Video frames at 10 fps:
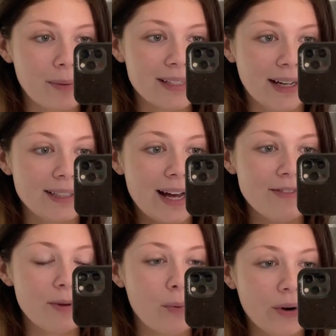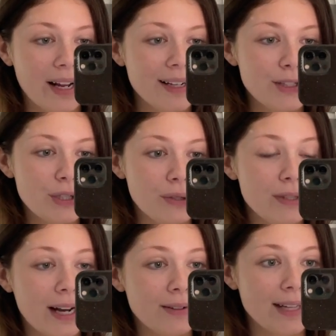I'm excited to have the mornings to
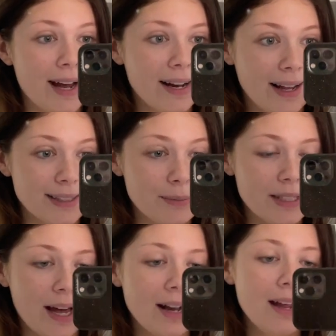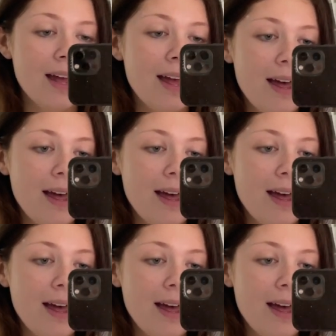sit outside and get some sun.